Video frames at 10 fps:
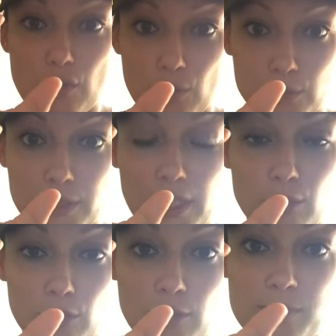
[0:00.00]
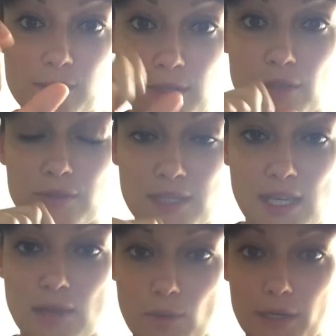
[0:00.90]
only groups with those
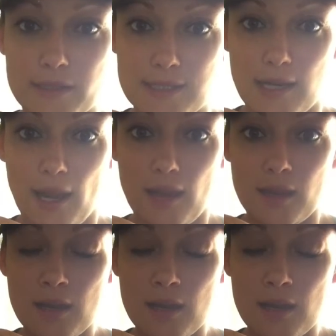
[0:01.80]
keywords in it.